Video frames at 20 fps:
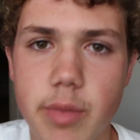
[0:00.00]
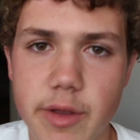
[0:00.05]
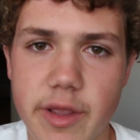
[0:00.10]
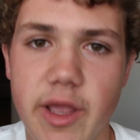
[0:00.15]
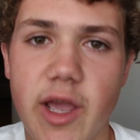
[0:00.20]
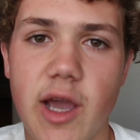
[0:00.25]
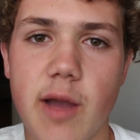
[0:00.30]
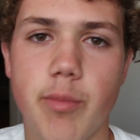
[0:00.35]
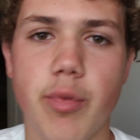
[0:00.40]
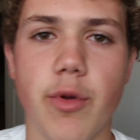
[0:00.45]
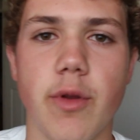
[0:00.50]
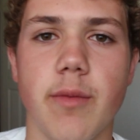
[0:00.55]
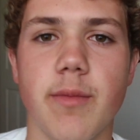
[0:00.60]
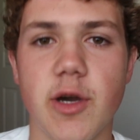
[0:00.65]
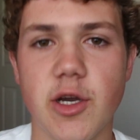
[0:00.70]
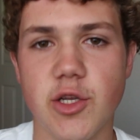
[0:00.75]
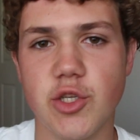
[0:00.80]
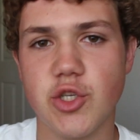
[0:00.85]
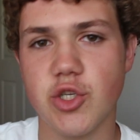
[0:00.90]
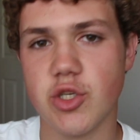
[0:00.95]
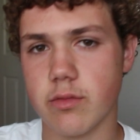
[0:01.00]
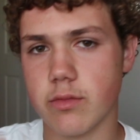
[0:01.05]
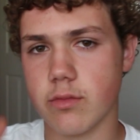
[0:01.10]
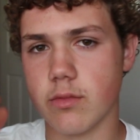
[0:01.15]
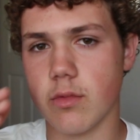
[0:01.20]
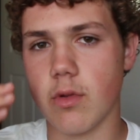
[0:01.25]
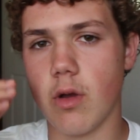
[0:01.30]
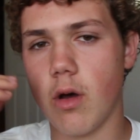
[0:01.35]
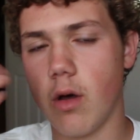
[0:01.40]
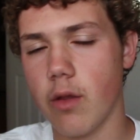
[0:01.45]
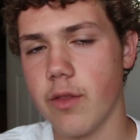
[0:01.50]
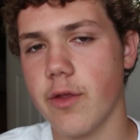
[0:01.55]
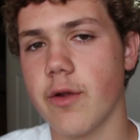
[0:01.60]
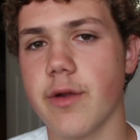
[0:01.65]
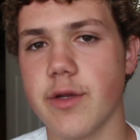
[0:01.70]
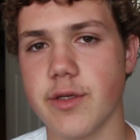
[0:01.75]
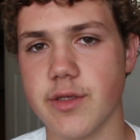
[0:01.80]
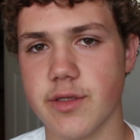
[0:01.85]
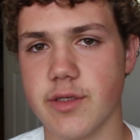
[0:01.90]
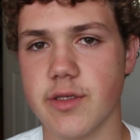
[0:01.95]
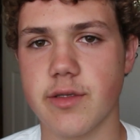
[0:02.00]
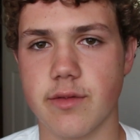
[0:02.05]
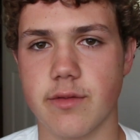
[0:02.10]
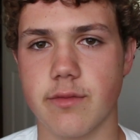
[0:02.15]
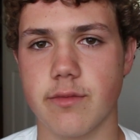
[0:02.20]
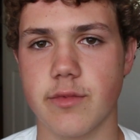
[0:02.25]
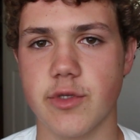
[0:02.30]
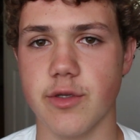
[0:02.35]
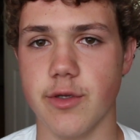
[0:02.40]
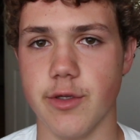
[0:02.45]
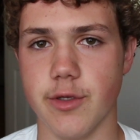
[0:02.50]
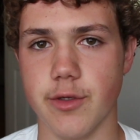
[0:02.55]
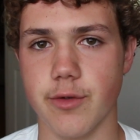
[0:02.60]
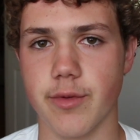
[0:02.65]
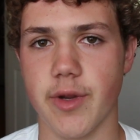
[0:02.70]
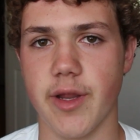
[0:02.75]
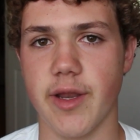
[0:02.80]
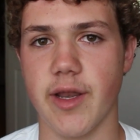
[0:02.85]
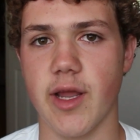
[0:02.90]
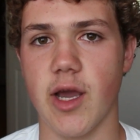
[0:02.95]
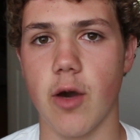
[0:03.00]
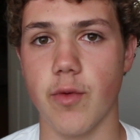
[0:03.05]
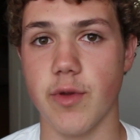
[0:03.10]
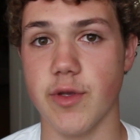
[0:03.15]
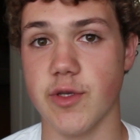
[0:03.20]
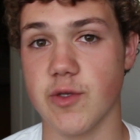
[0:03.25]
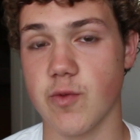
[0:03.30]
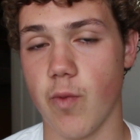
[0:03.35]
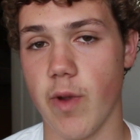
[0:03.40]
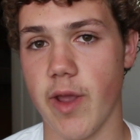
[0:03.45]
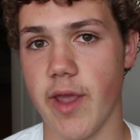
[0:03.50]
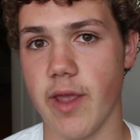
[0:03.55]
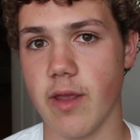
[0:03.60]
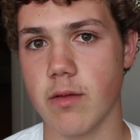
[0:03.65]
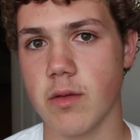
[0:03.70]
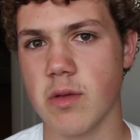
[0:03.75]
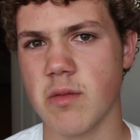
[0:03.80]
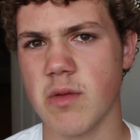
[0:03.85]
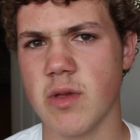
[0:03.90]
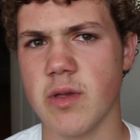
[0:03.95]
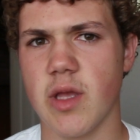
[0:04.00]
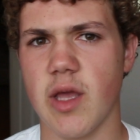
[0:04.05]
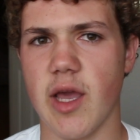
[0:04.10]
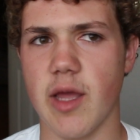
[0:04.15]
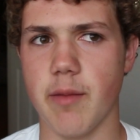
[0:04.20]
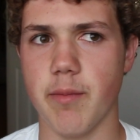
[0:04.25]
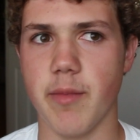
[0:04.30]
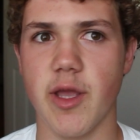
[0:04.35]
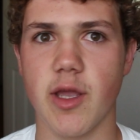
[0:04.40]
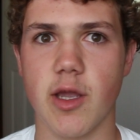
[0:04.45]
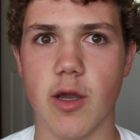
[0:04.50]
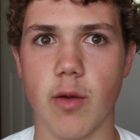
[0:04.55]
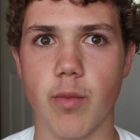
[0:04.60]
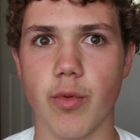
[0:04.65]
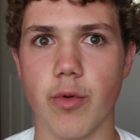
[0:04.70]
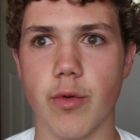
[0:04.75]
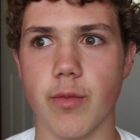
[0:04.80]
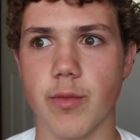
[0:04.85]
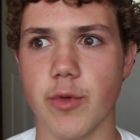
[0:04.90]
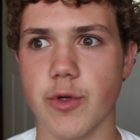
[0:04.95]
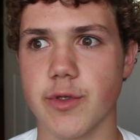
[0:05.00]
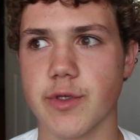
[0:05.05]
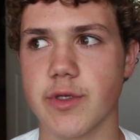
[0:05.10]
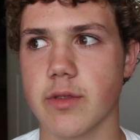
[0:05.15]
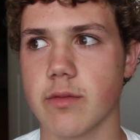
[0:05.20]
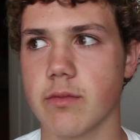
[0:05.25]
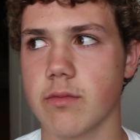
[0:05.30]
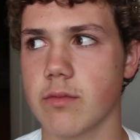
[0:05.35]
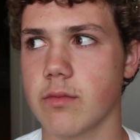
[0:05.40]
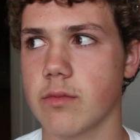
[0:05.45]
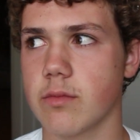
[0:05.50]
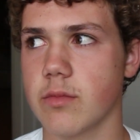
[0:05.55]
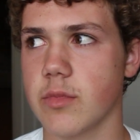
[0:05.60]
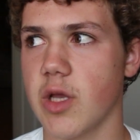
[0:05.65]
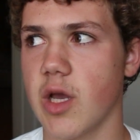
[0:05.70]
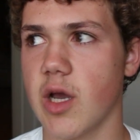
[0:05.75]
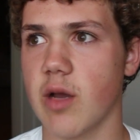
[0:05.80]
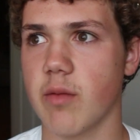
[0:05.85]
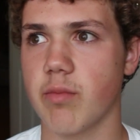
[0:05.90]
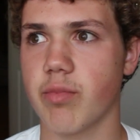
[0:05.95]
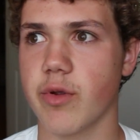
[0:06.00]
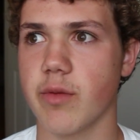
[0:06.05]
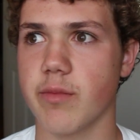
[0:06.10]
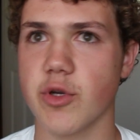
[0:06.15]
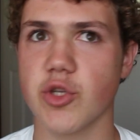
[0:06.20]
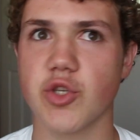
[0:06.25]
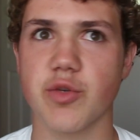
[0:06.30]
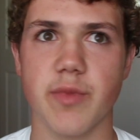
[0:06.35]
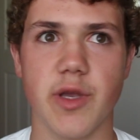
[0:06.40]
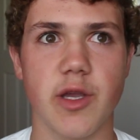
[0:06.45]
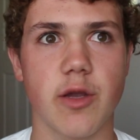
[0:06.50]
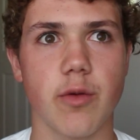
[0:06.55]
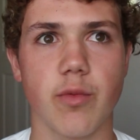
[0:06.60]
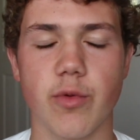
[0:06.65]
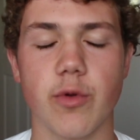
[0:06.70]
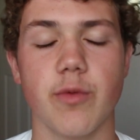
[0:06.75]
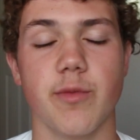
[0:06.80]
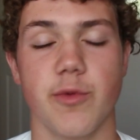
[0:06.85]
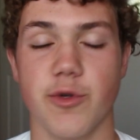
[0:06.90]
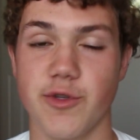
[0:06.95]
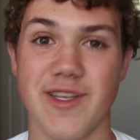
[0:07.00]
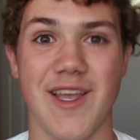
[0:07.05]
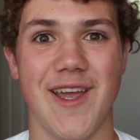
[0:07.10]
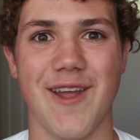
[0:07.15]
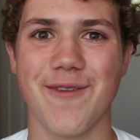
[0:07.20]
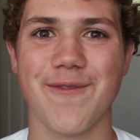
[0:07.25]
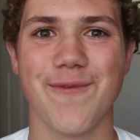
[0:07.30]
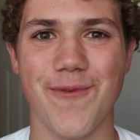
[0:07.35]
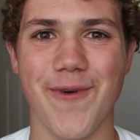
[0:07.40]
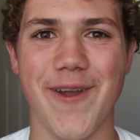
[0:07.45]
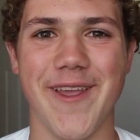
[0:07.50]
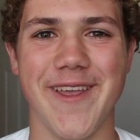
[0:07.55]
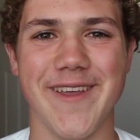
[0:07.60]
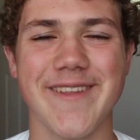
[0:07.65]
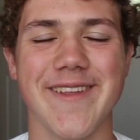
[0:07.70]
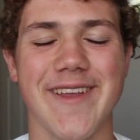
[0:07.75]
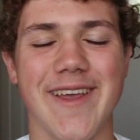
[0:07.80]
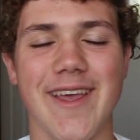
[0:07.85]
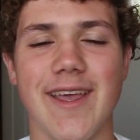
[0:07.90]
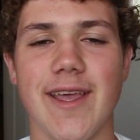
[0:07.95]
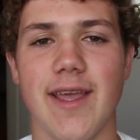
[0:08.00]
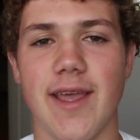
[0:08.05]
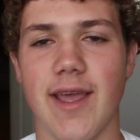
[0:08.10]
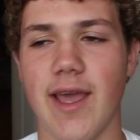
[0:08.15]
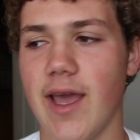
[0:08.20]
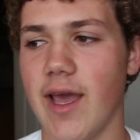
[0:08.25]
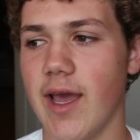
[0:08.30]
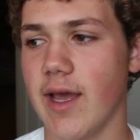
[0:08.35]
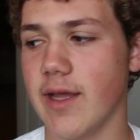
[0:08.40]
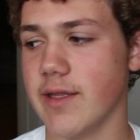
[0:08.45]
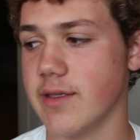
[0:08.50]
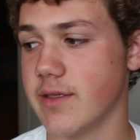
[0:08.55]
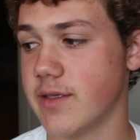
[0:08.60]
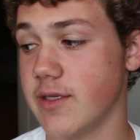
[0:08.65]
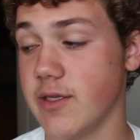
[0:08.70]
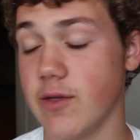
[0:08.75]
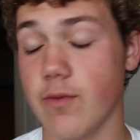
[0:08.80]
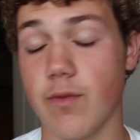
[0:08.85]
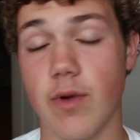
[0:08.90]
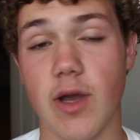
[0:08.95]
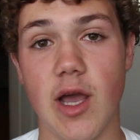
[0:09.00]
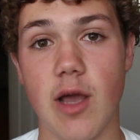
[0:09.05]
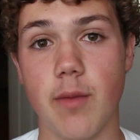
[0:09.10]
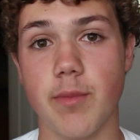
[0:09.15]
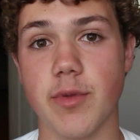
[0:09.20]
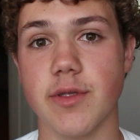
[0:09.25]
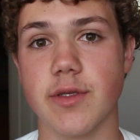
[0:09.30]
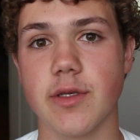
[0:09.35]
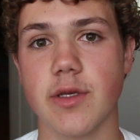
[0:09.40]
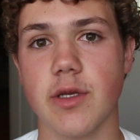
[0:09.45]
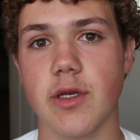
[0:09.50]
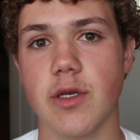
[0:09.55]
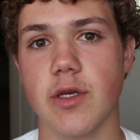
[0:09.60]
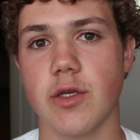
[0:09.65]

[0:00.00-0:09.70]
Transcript: but yeah, pretty much all there is to do right now is wait and make up rumors. Yeah, pretty much make up rumors and wait and see what happens.